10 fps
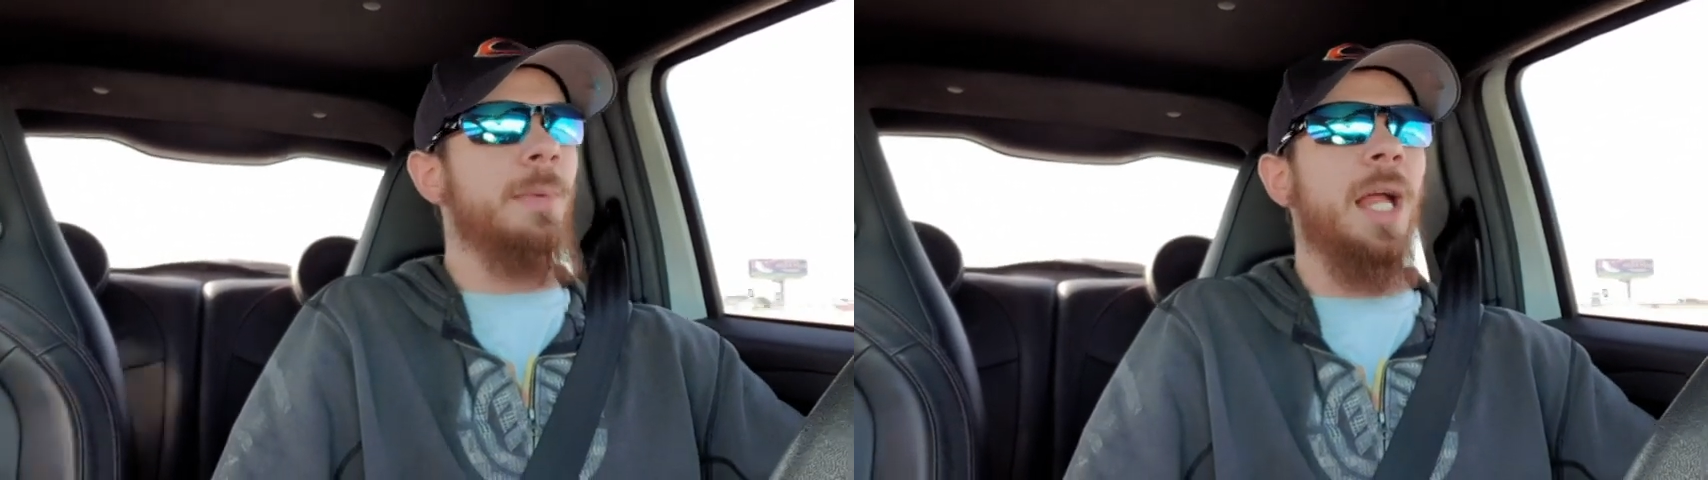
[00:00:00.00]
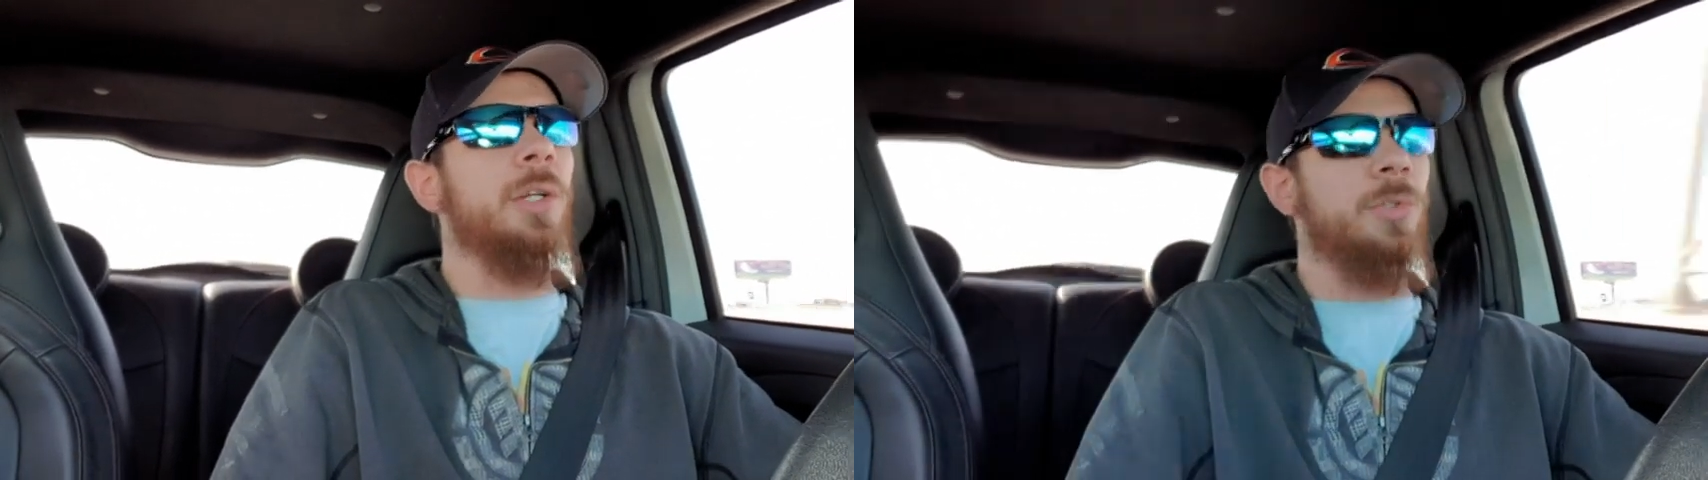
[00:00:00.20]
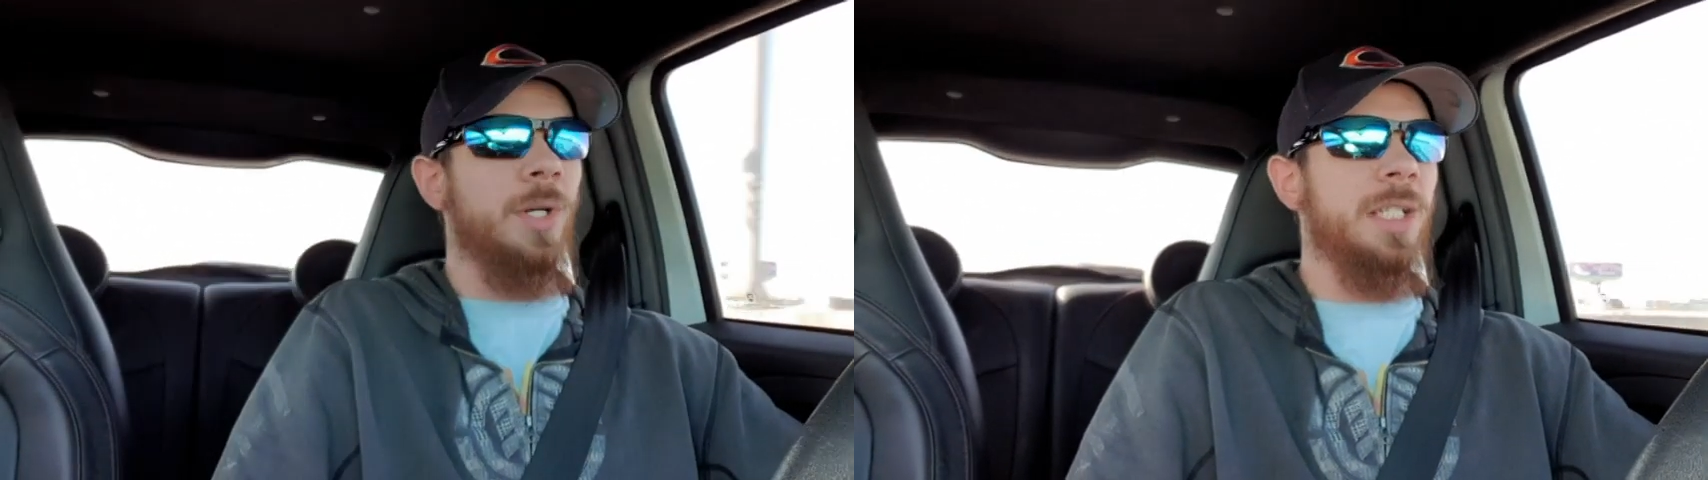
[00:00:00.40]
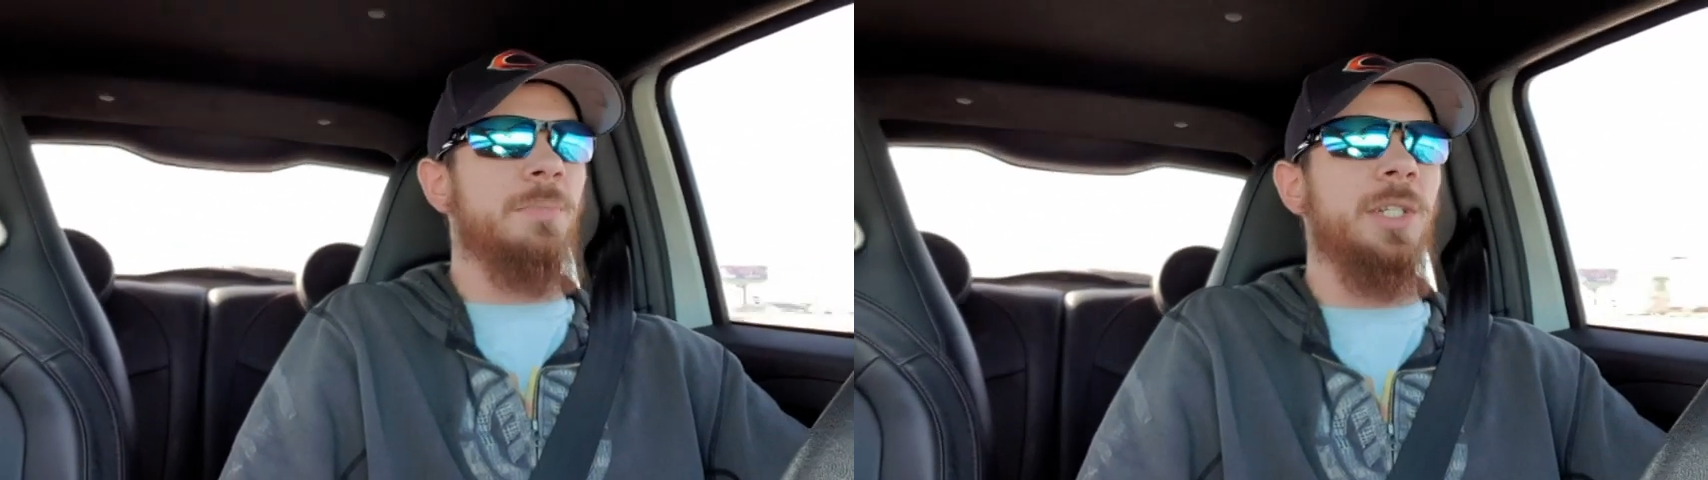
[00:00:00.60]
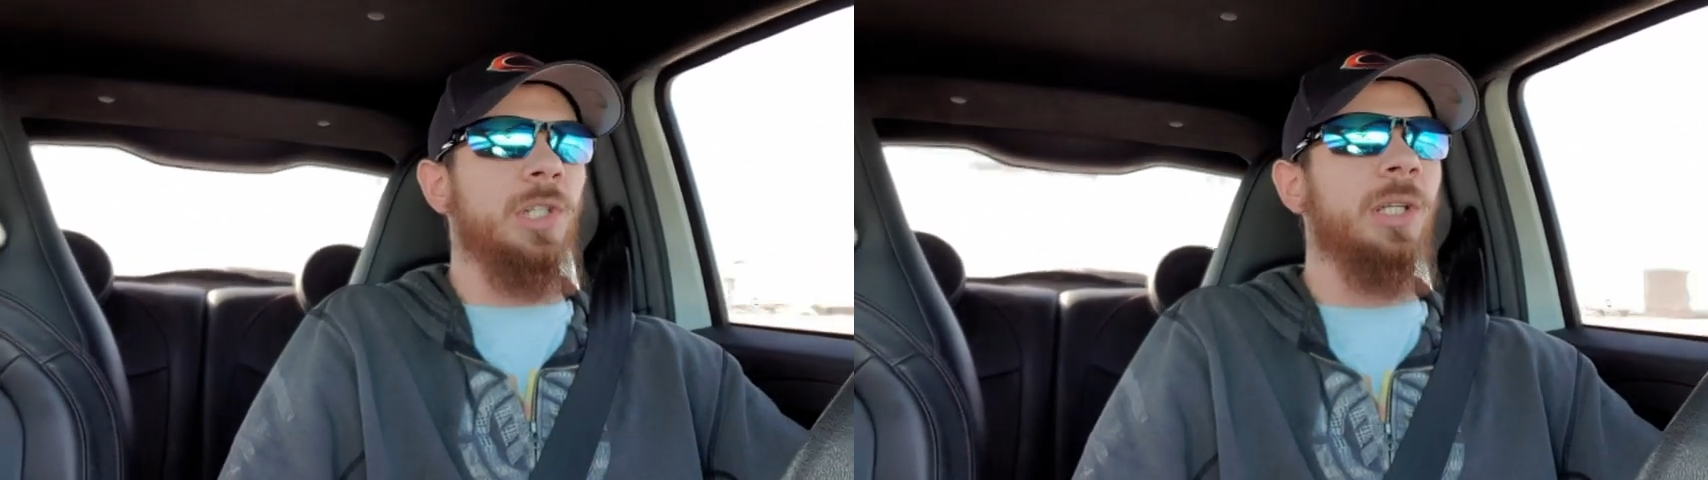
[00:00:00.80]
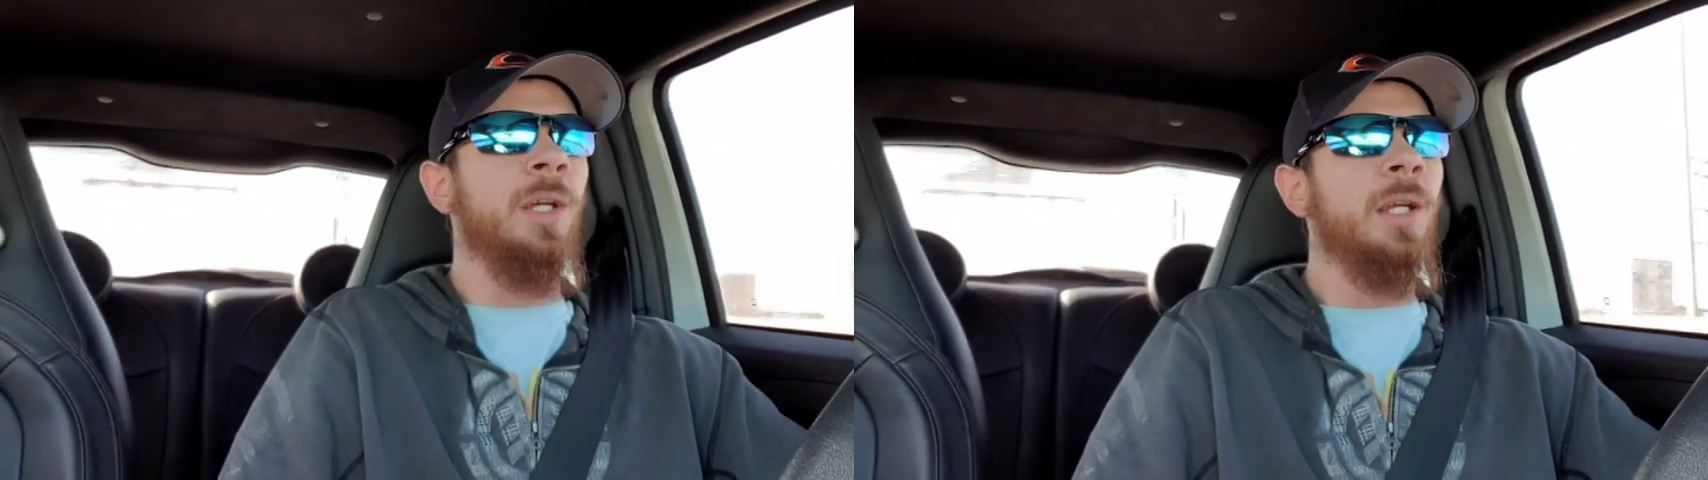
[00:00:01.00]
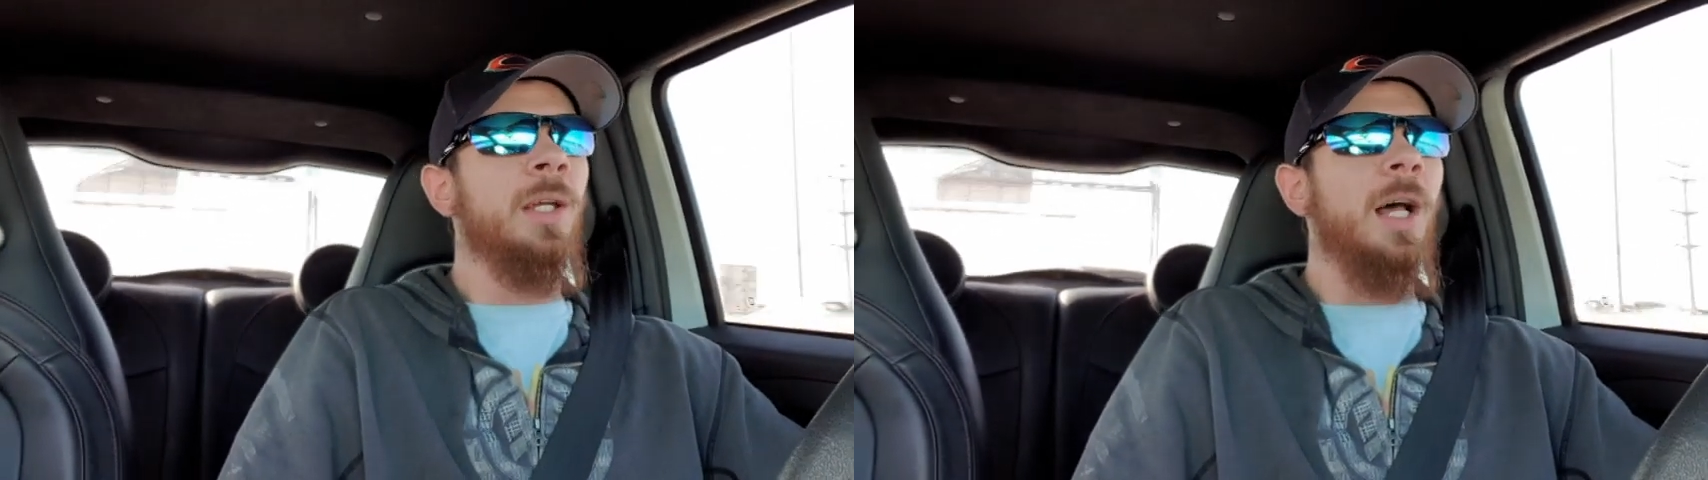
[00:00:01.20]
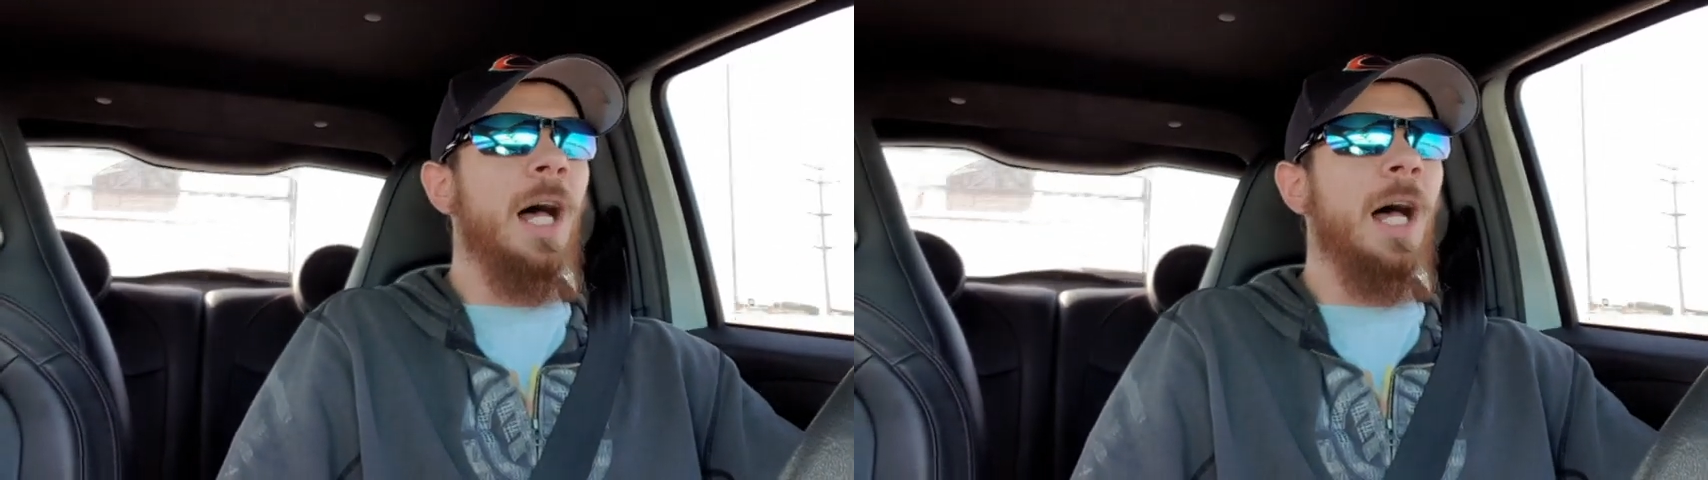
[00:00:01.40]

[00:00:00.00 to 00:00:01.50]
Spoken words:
doing a manual transmission,